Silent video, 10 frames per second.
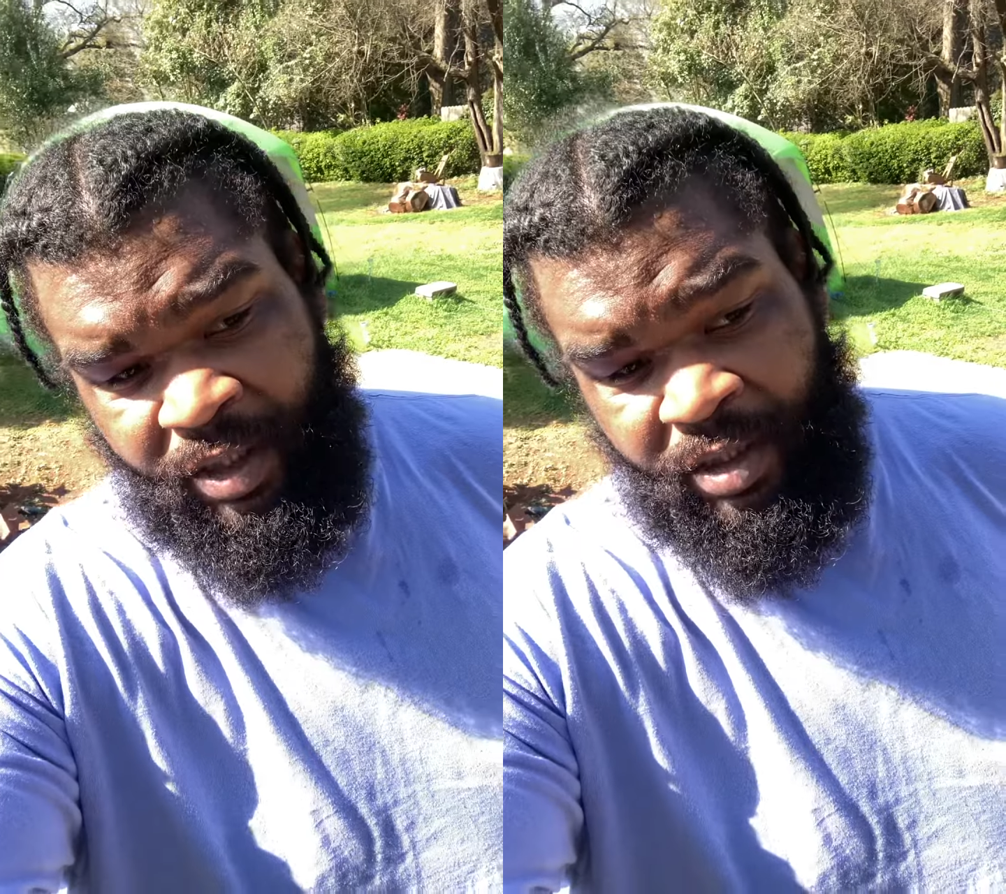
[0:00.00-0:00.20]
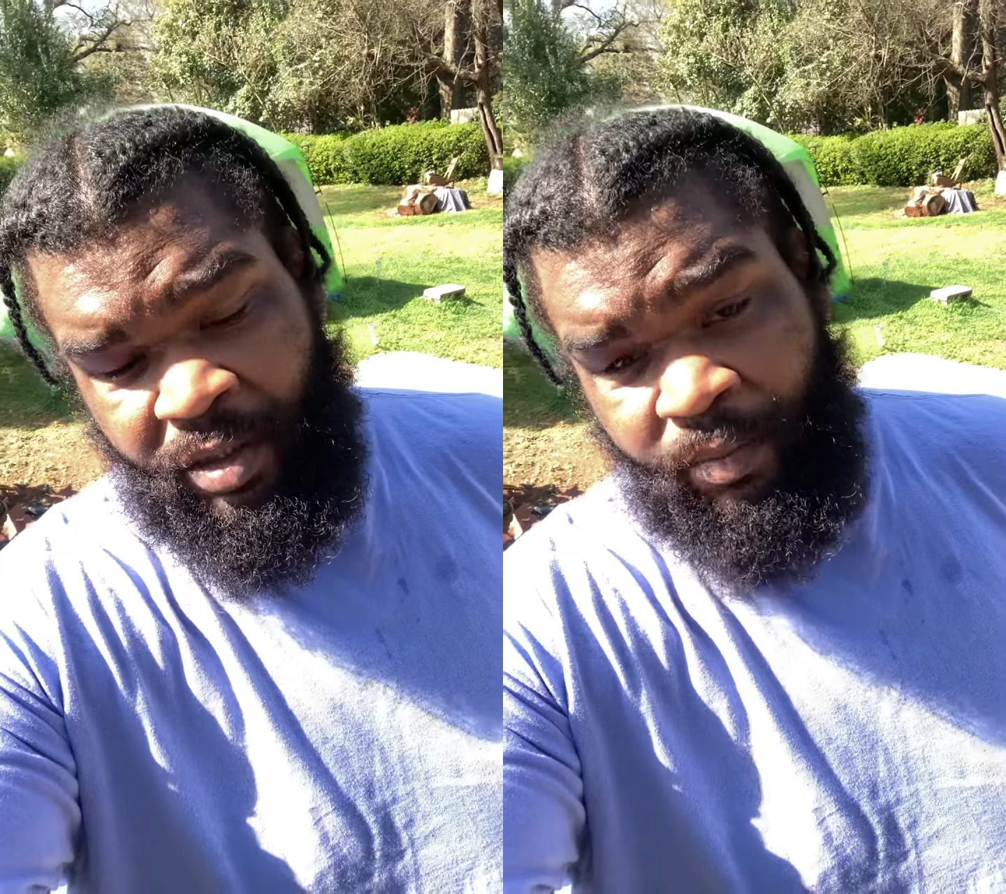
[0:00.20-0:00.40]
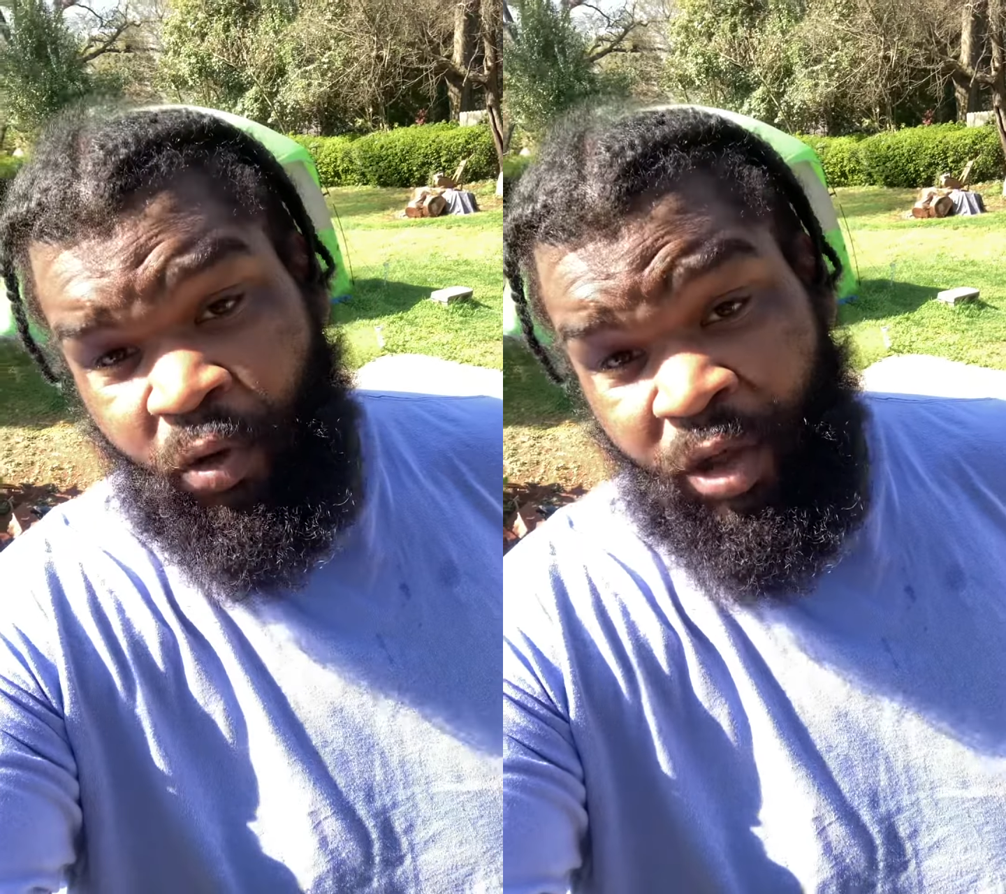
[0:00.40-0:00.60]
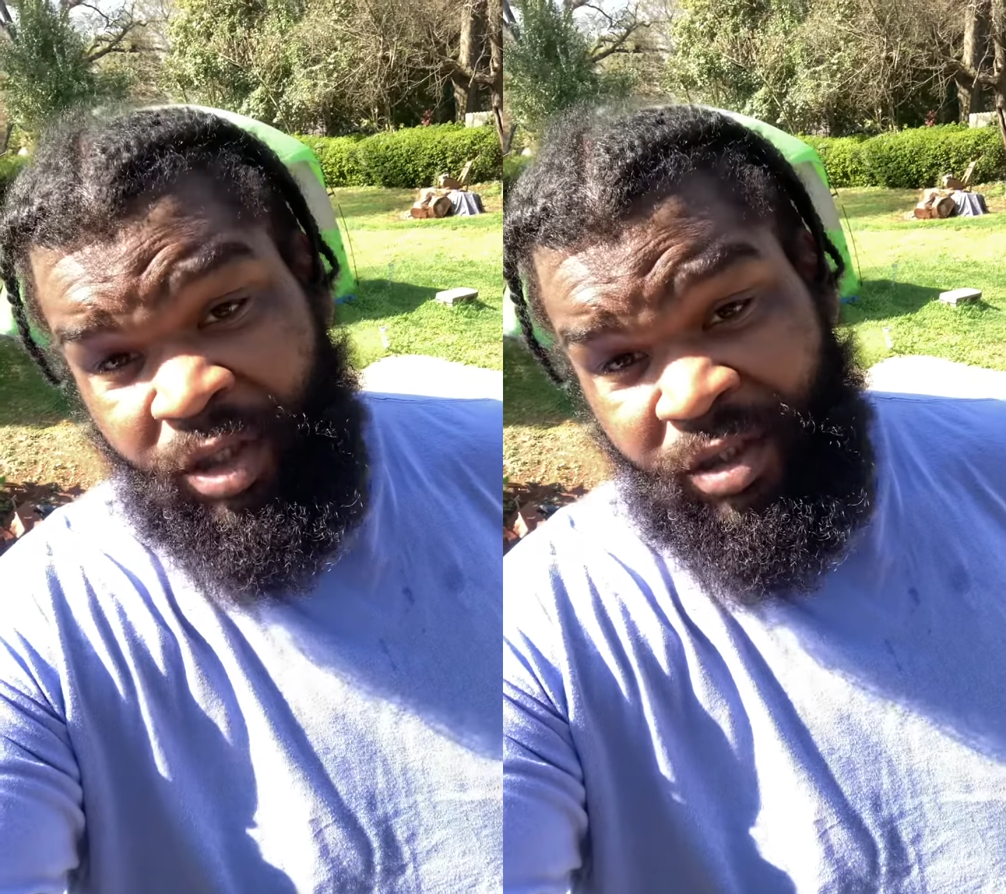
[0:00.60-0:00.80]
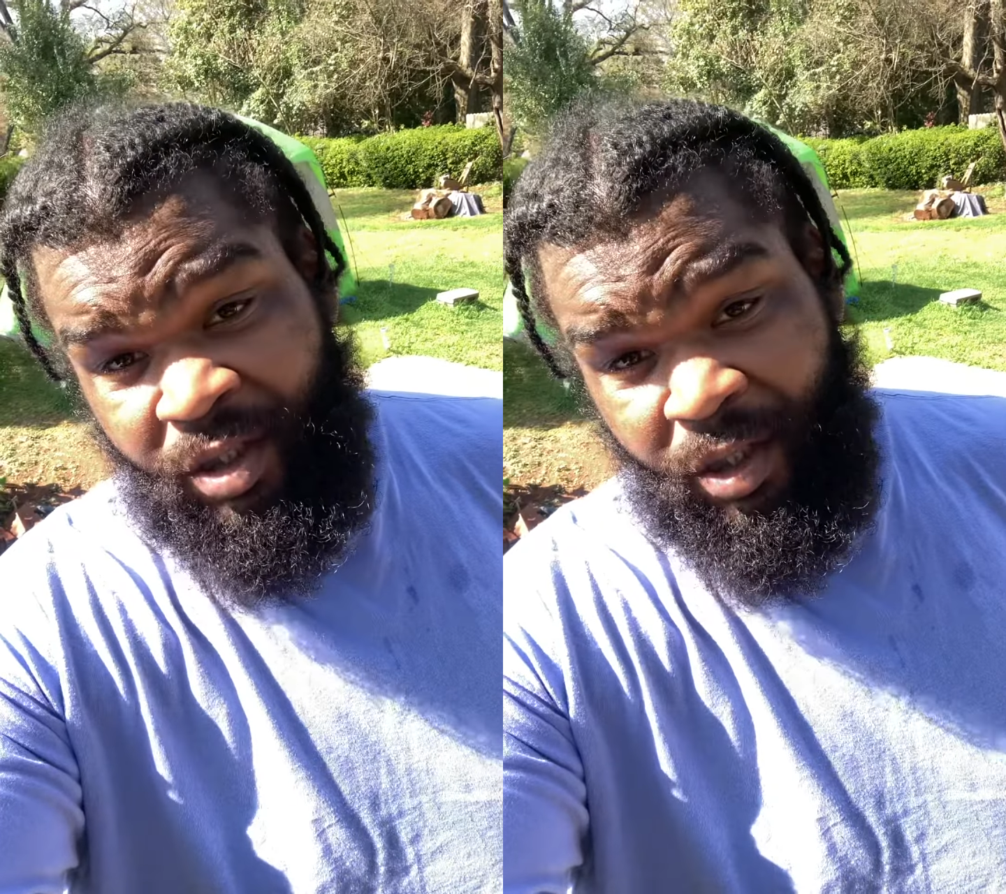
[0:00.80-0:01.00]
is support
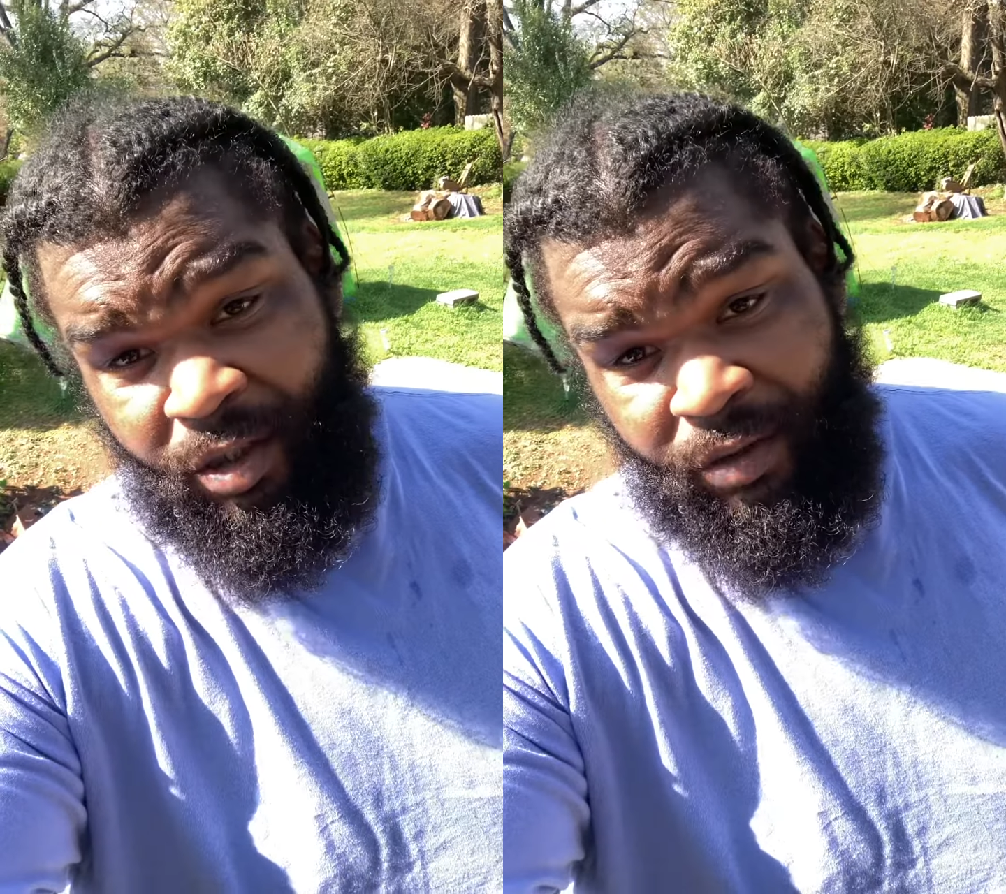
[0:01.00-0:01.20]
each other.